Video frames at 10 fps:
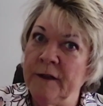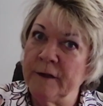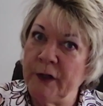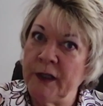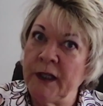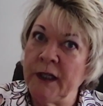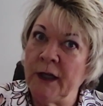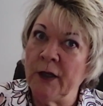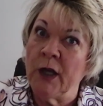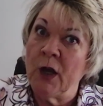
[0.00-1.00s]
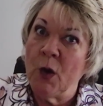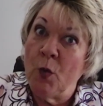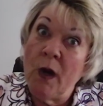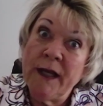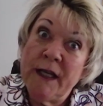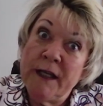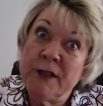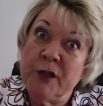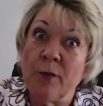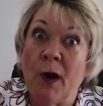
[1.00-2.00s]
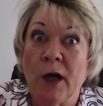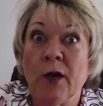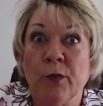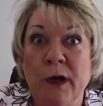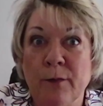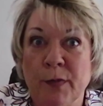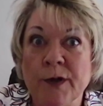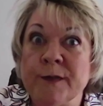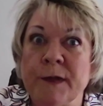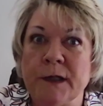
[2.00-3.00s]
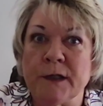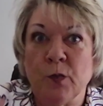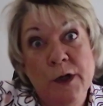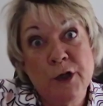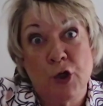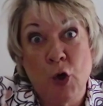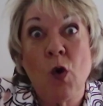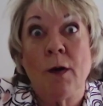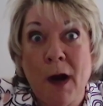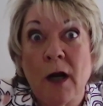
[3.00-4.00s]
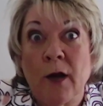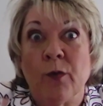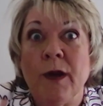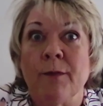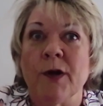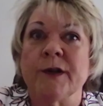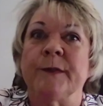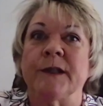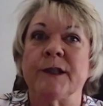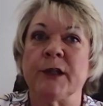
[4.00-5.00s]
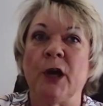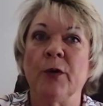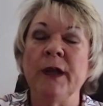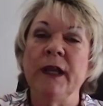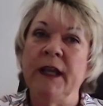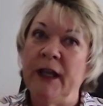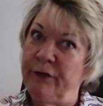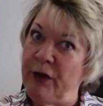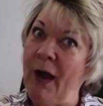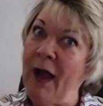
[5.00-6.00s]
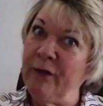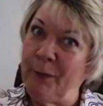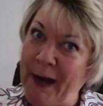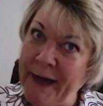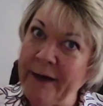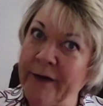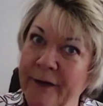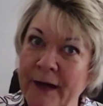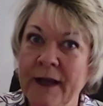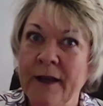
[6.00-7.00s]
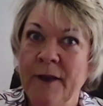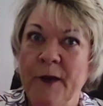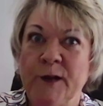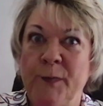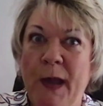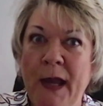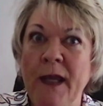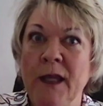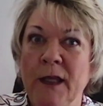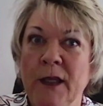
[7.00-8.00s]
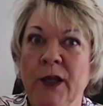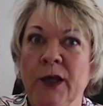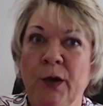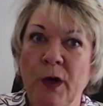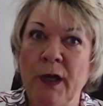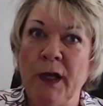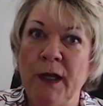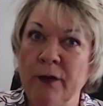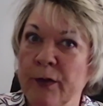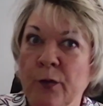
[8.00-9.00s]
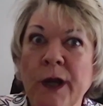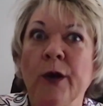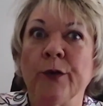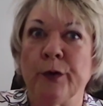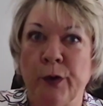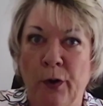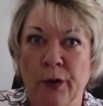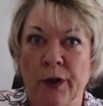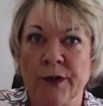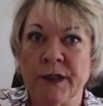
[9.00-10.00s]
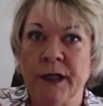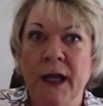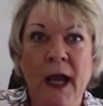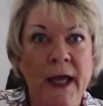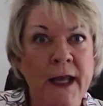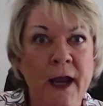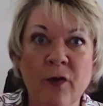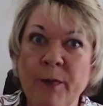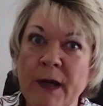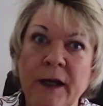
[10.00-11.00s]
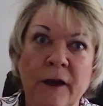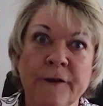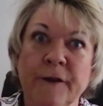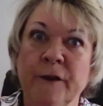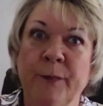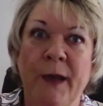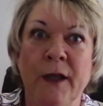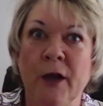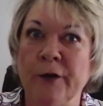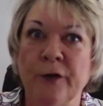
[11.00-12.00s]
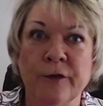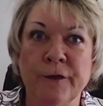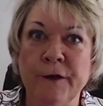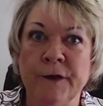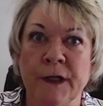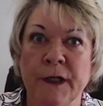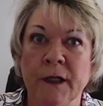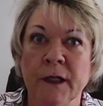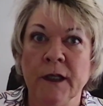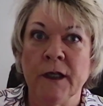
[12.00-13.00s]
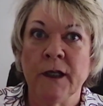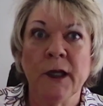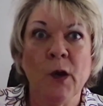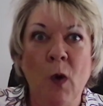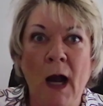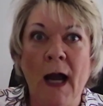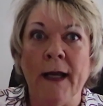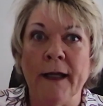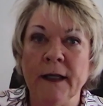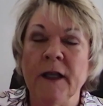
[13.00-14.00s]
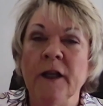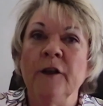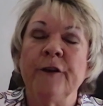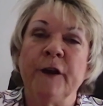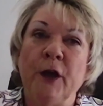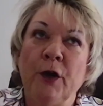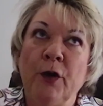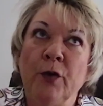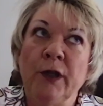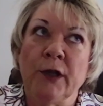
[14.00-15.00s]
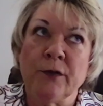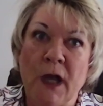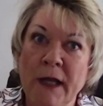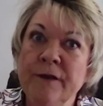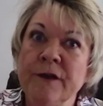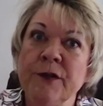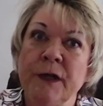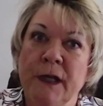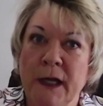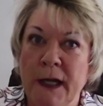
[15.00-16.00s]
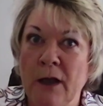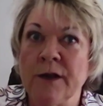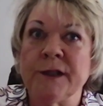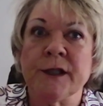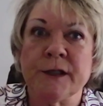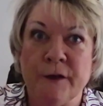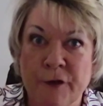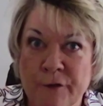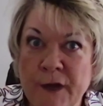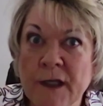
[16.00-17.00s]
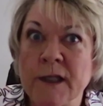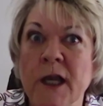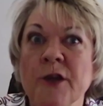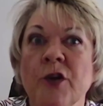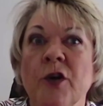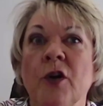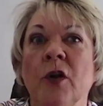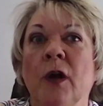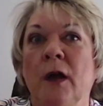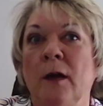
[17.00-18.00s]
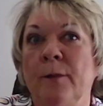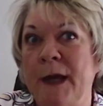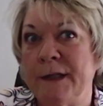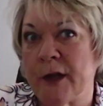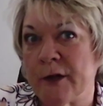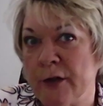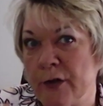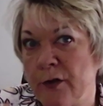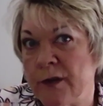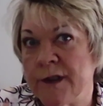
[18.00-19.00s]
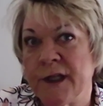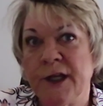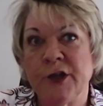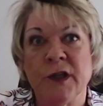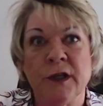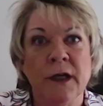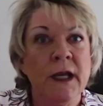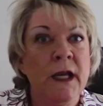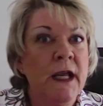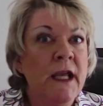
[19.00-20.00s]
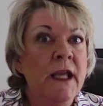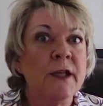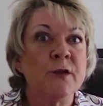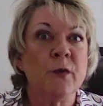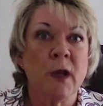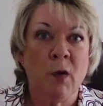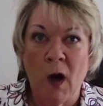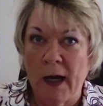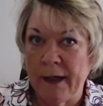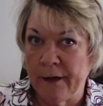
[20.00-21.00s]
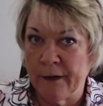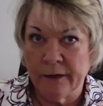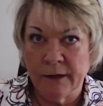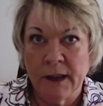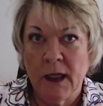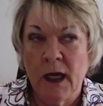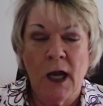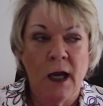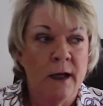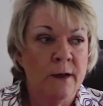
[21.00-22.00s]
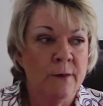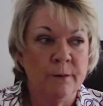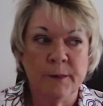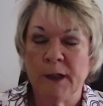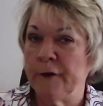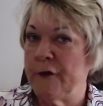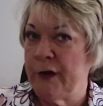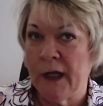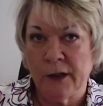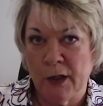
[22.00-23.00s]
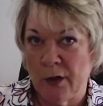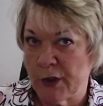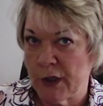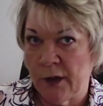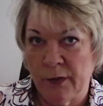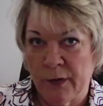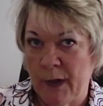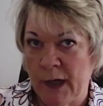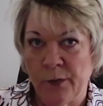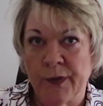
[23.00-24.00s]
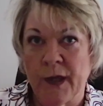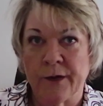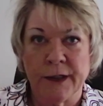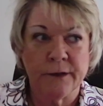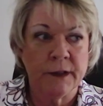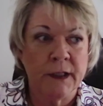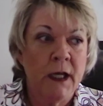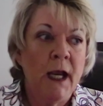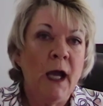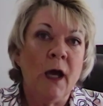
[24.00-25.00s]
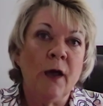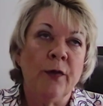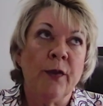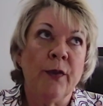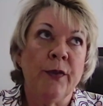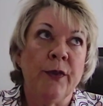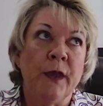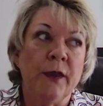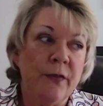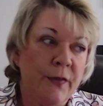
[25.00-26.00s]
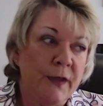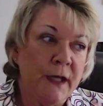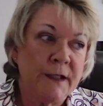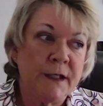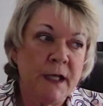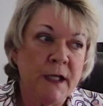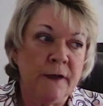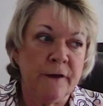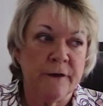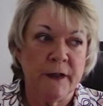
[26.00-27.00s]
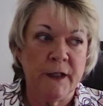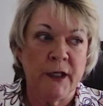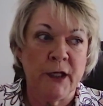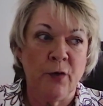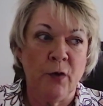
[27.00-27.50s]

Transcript: is looking at what is your market reimbursements? What is your market reimbursement? So if you have a payer that's paying, a $300 and everybody else is paying 150, why? So, kind of doing an analysis of your fee schedule based on your utilization is required, because you can't negotiate with a payer without it. Uh, the next thing is,